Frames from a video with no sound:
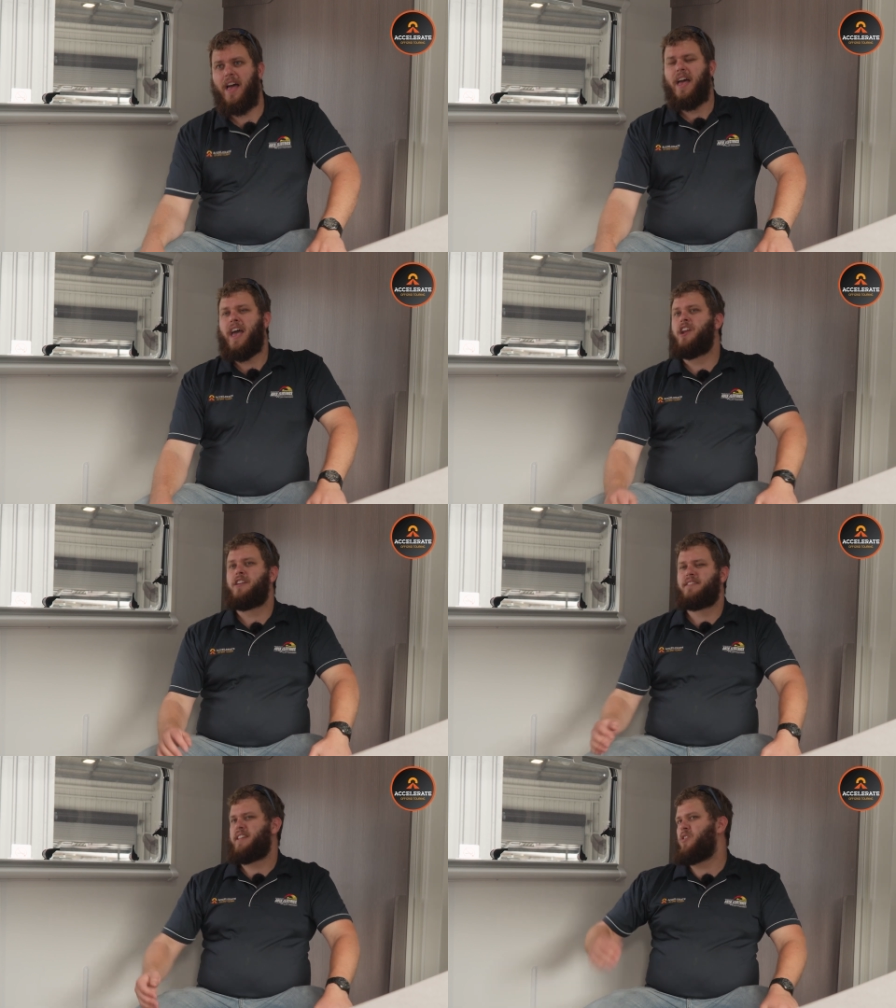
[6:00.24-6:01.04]
and you
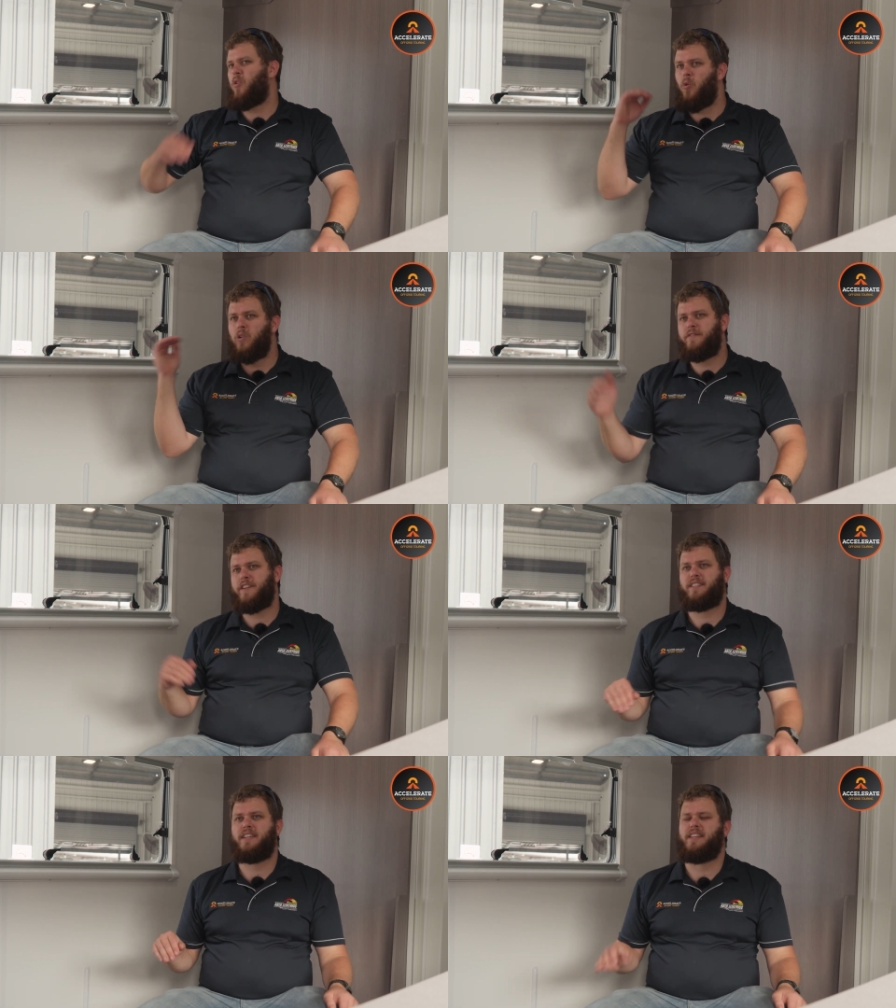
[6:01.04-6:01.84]
can see all of
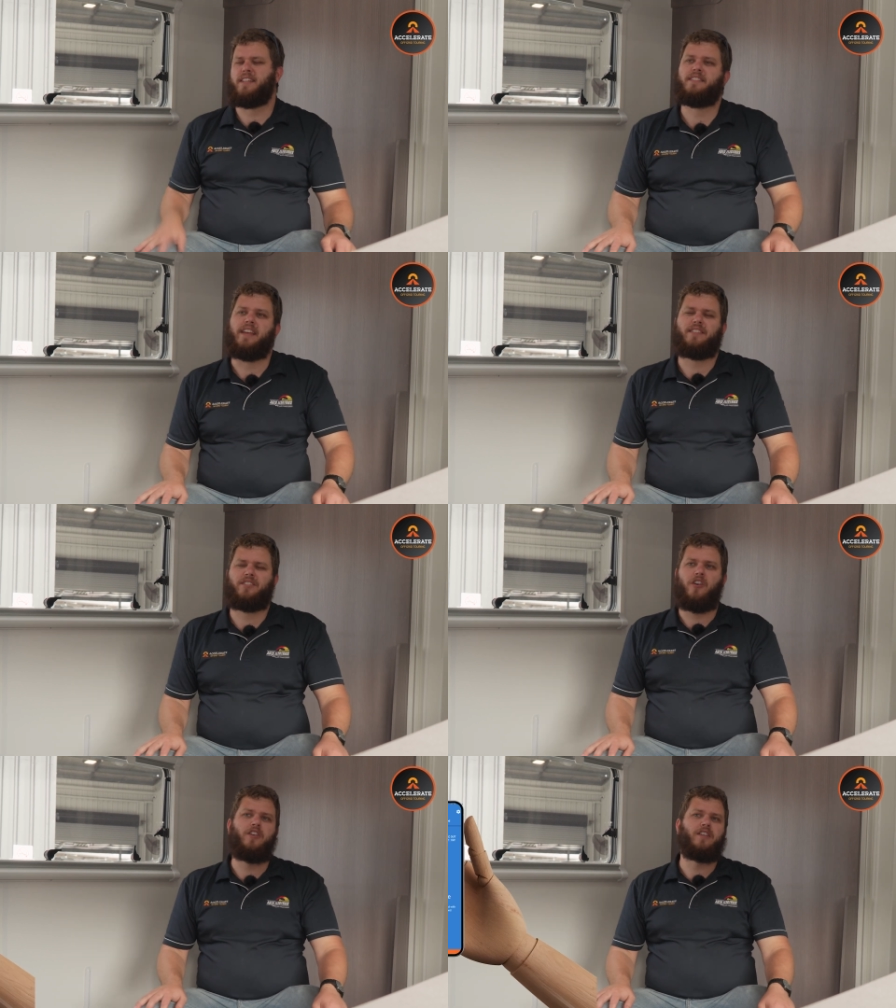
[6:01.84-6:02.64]
your statistics. So you